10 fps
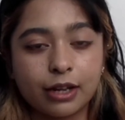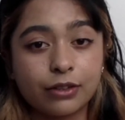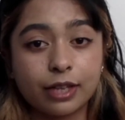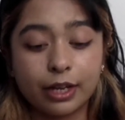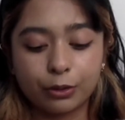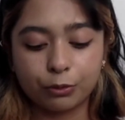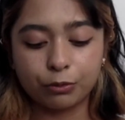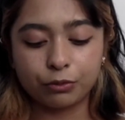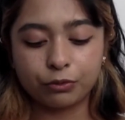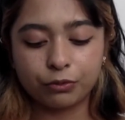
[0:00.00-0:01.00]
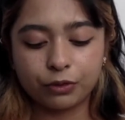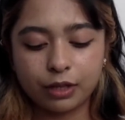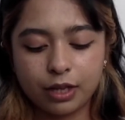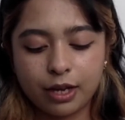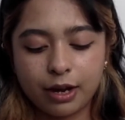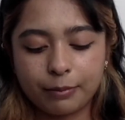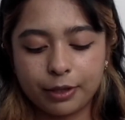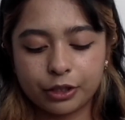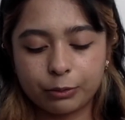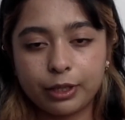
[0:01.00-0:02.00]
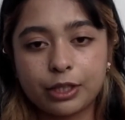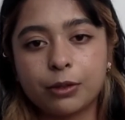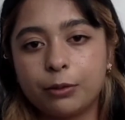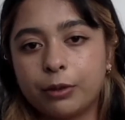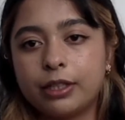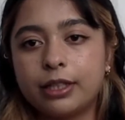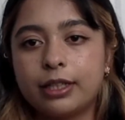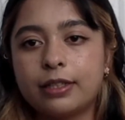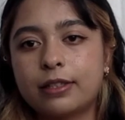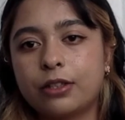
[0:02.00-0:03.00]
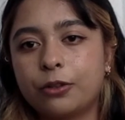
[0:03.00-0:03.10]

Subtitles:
I was like, oof, I'm not trying to wait 21 days, so